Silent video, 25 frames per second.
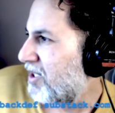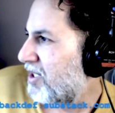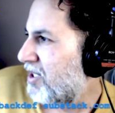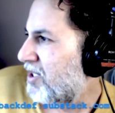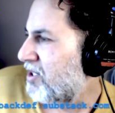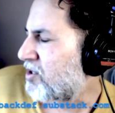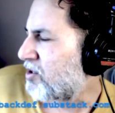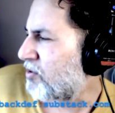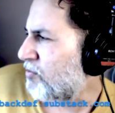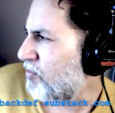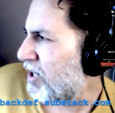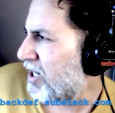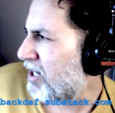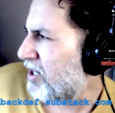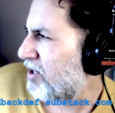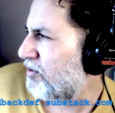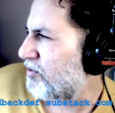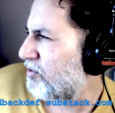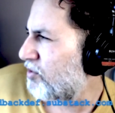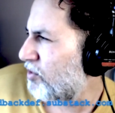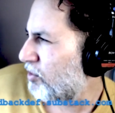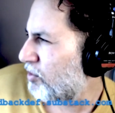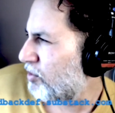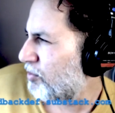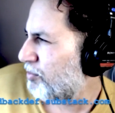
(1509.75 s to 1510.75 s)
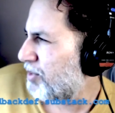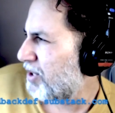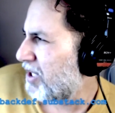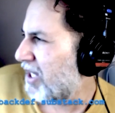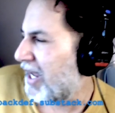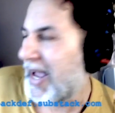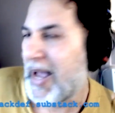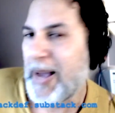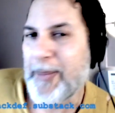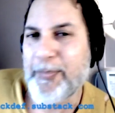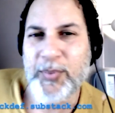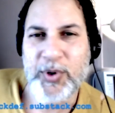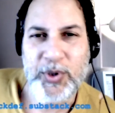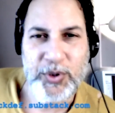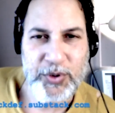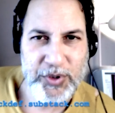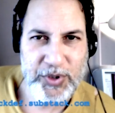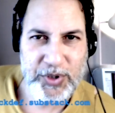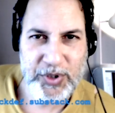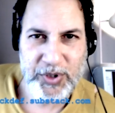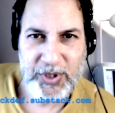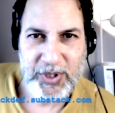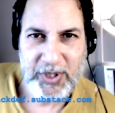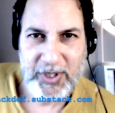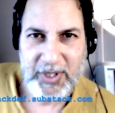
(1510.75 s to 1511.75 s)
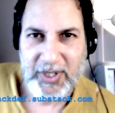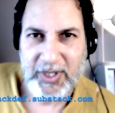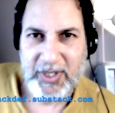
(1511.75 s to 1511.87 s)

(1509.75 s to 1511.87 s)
Surround, Dolby, Atmos,